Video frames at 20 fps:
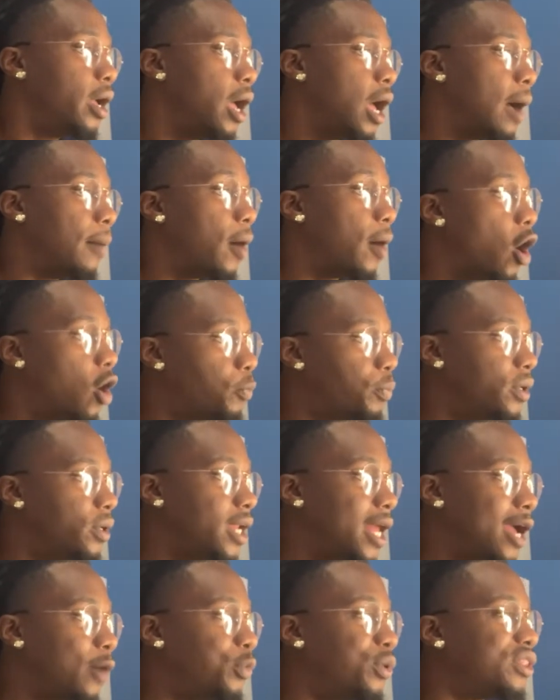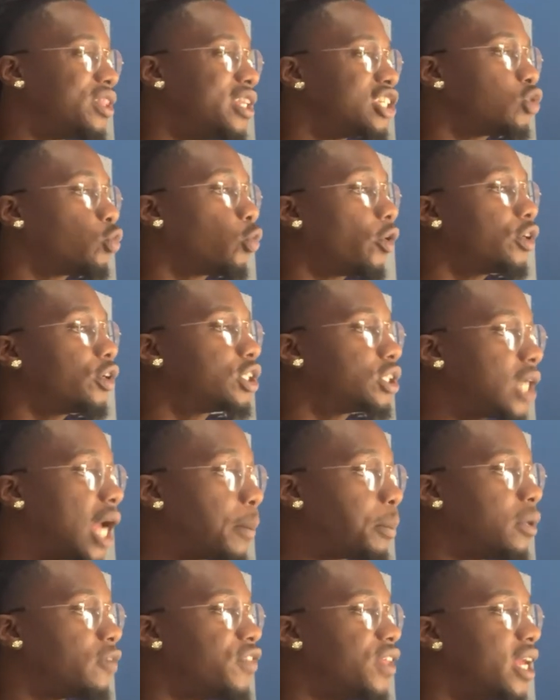I'm hoping that with this
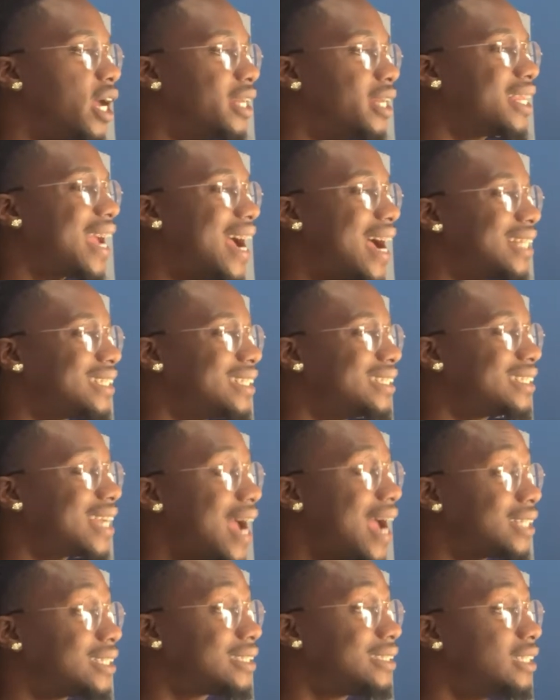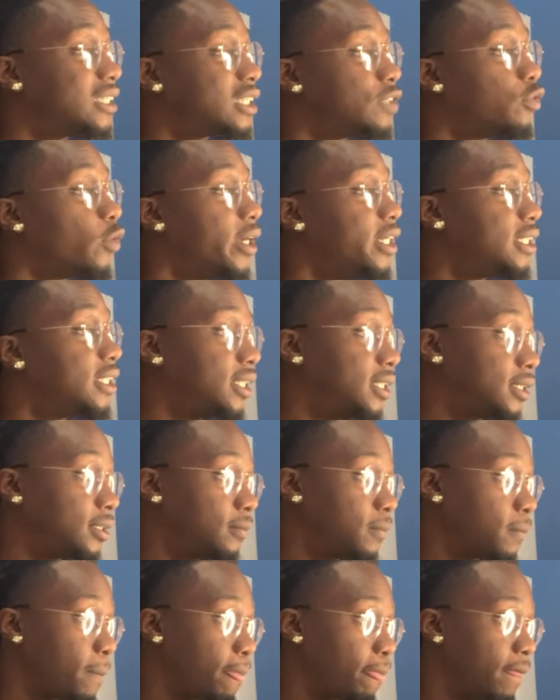workshop of the unconscious consciousness of
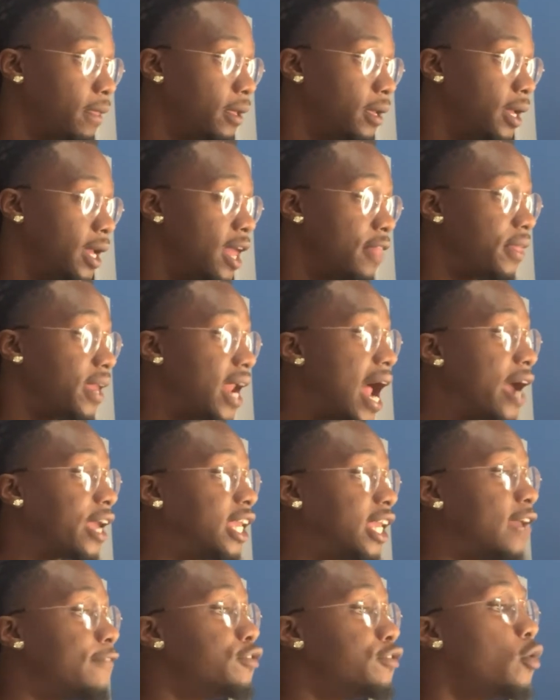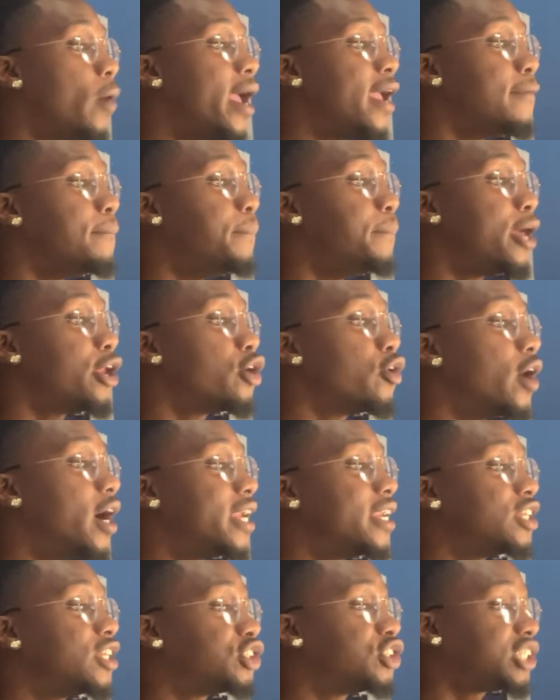racism, that I'll give you a better
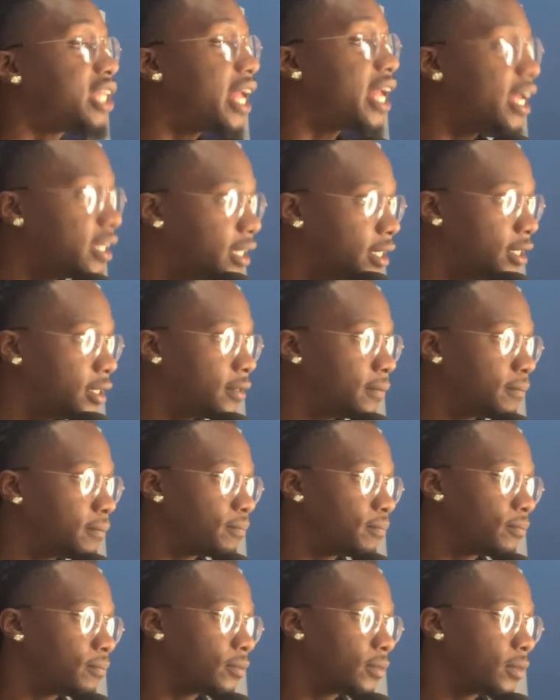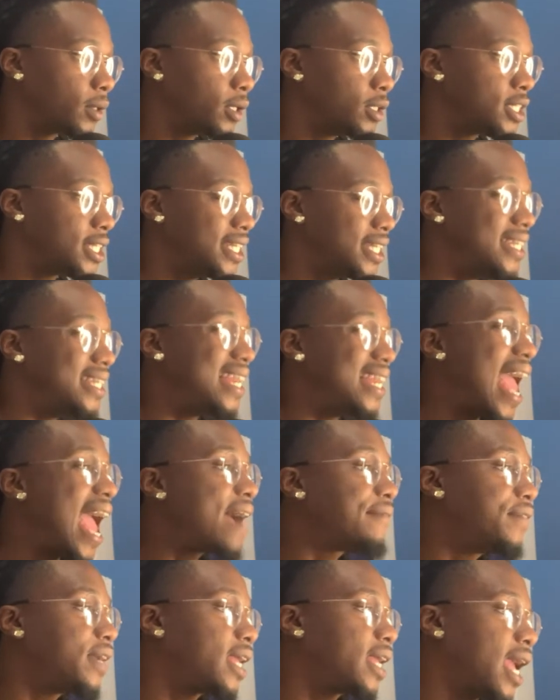understanding to
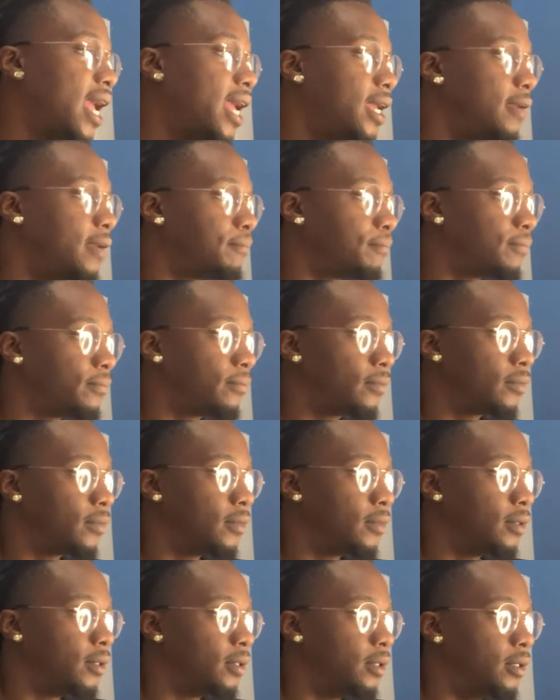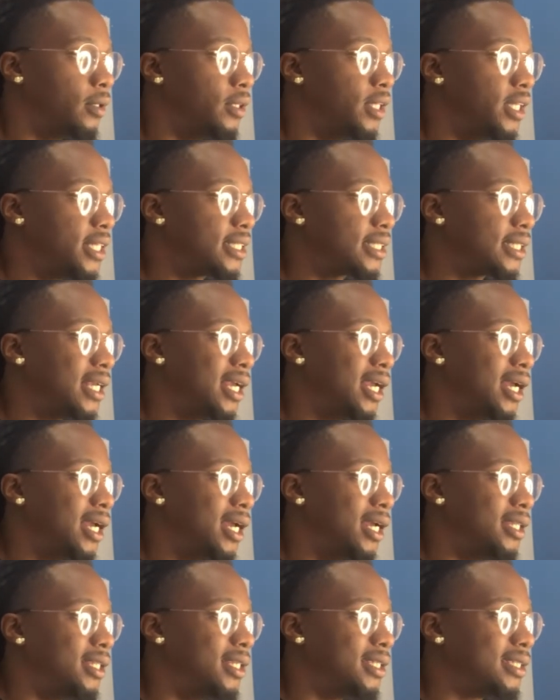navigate this
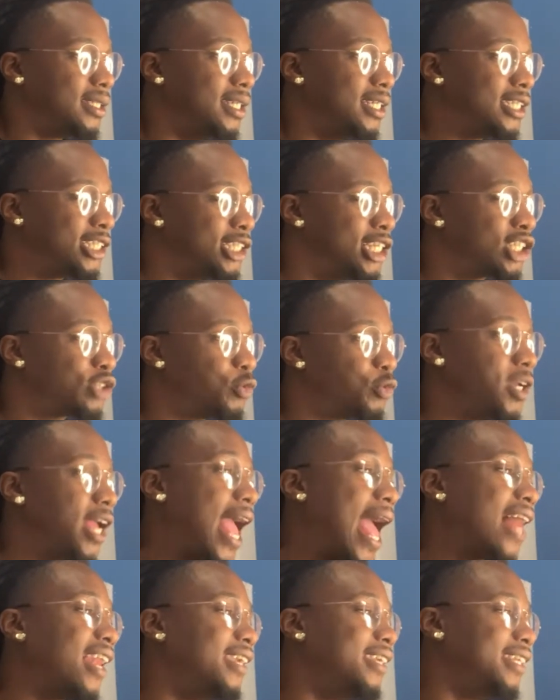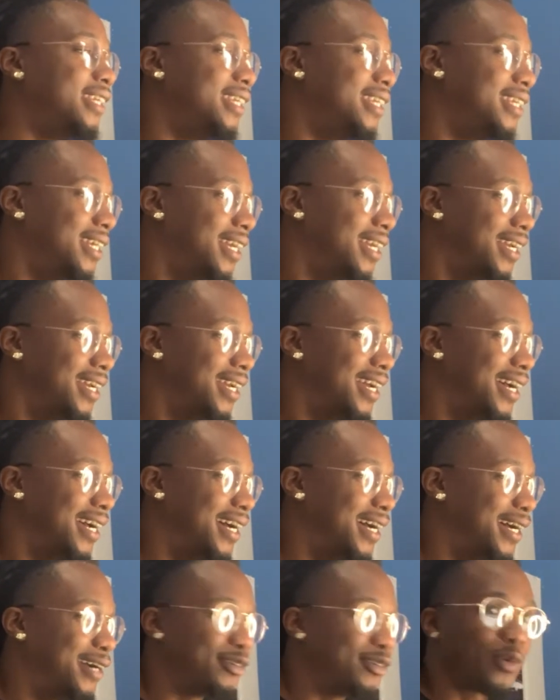reality
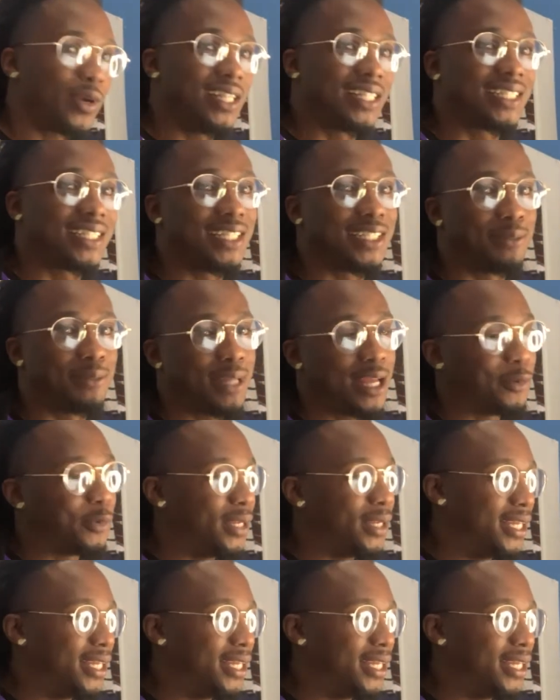of racism that we